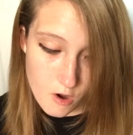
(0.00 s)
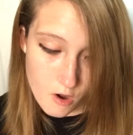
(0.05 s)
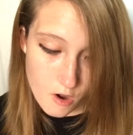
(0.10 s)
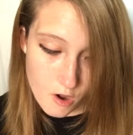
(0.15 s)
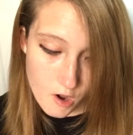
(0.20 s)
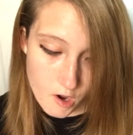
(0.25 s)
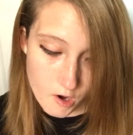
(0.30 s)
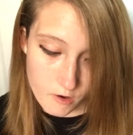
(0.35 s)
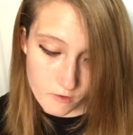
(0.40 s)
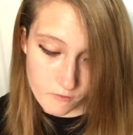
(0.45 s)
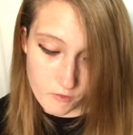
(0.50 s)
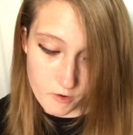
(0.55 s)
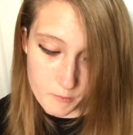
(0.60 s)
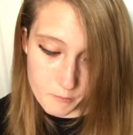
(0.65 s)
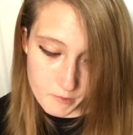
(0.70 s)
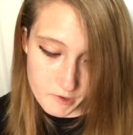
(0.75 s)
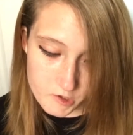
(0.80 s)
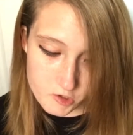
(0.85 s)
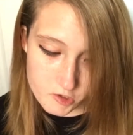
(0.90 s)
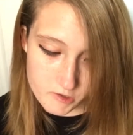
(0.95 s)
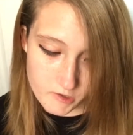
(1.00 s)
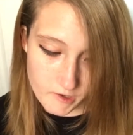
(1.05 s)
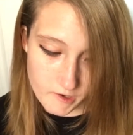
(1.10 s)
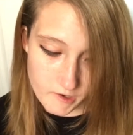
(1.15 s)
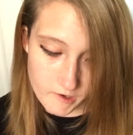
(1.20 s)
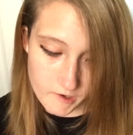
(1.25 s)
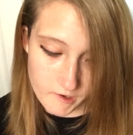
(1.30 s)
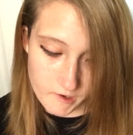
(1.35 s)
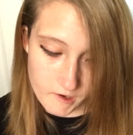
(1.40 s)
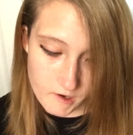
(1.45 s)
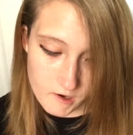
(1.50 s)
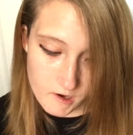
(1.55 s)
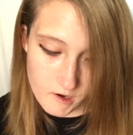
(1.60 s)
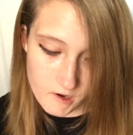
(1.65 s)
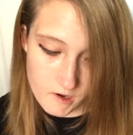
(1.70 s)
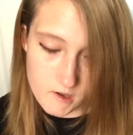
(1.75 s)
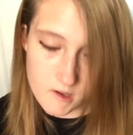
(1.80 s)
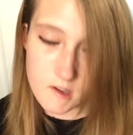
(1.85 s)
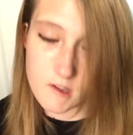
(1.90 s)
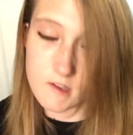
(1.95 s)
uh, from Beach Slang
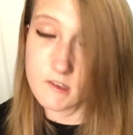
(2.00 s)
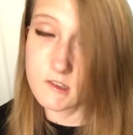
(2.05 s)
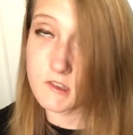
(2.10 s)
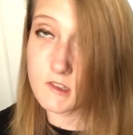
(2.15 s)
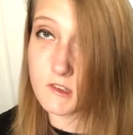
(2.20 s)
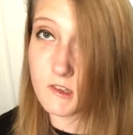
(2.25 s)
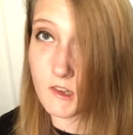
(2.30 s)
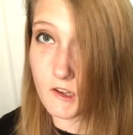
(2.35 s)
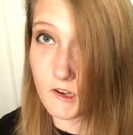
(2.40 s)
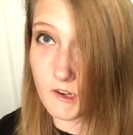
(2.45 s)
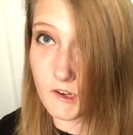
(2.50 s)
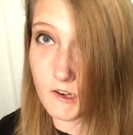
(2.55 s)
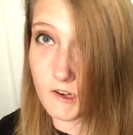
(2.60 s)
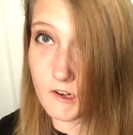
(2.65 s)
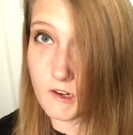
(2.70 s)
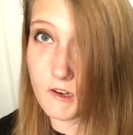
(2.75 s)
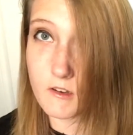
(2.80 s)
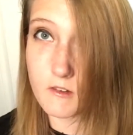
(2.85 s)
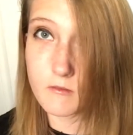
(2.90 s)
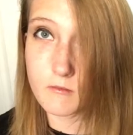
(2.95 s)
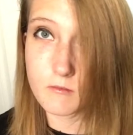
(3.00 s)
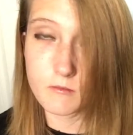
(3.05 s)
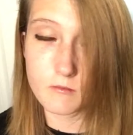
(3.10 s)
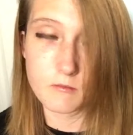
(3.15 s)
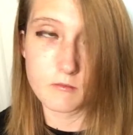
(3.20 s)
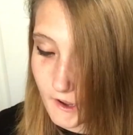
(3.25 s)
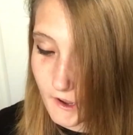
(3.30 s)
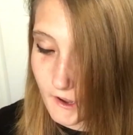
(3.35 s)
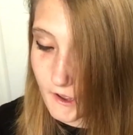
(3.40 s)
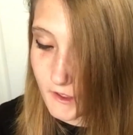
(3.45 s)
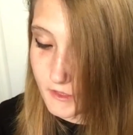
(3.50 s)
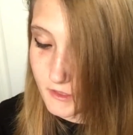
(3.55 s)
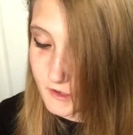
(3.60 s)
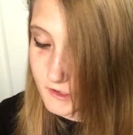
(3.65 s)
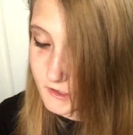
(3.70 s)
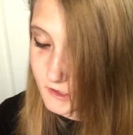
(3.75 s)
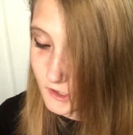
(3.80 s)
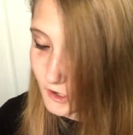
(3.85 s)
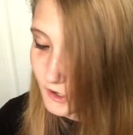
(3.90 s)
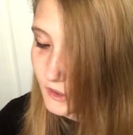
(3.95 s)
slang. Yeah, the
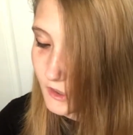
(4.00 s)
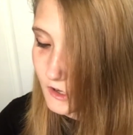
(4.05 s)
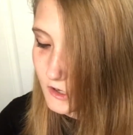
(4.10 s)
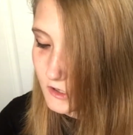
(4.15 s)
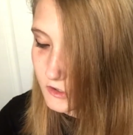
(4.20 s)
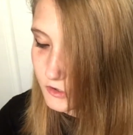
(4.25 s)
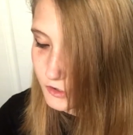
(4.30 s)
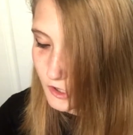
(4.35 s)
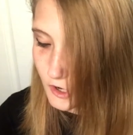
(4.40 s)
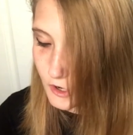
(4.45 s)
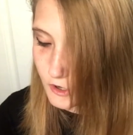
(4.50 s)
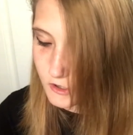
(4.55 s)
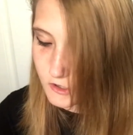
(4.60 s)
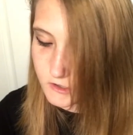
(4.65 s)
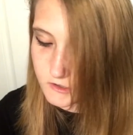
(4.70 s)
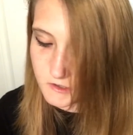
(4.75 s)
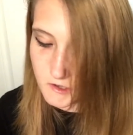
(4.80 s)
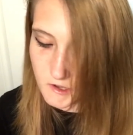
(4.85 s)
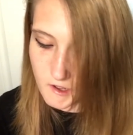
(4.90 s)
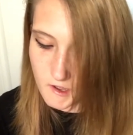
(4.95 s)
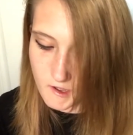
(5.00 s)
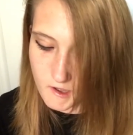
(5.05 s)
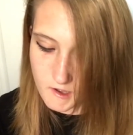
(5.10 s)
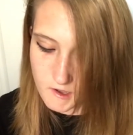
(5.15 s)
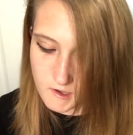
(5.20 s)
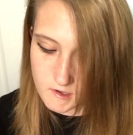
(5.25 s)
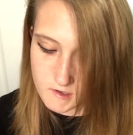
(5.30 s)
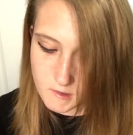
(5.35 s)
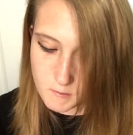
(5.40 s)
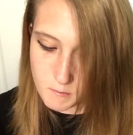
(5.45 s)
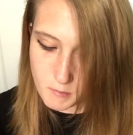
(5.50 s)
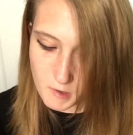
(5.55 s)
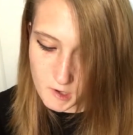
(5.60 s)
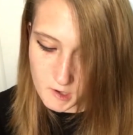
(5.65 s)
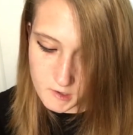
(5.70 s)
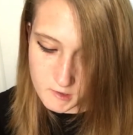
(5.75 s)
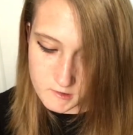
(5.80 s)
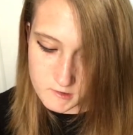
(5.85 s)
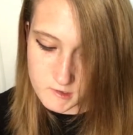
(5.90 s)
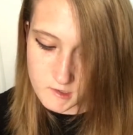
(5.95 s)
song that I chose is
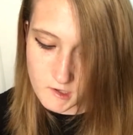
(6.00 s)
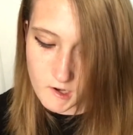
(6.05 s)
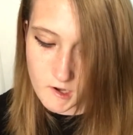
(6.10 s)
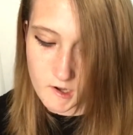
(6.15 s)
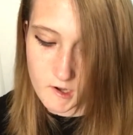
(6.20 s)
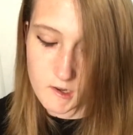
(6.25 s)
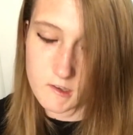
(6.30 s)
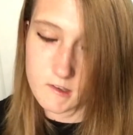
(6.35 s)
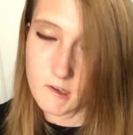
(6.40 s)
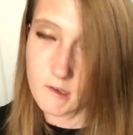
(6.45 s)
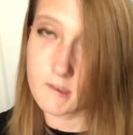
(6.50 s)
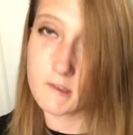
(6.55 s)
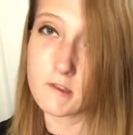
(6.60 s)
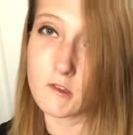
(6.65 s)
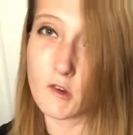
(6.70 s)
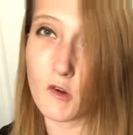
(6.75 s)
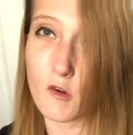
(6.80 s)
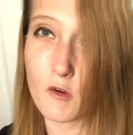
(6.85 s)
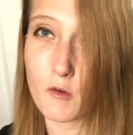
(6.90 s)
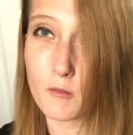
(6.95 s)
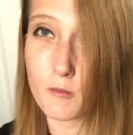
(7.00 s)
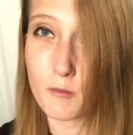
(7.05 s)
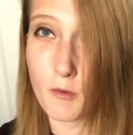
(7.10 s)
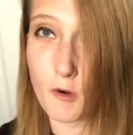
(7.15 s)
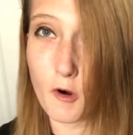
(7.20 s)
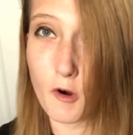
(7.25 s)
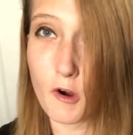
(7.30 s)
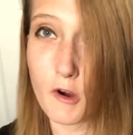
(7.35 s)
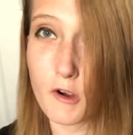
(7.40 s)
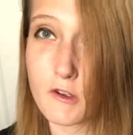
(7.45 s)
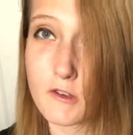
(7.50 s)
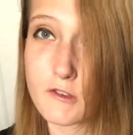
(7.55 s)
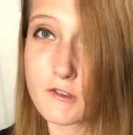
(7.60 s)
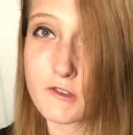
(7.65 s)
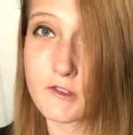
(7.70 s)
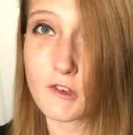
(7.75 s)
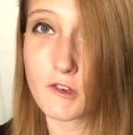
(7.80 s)
Punks in a Disco Bar, so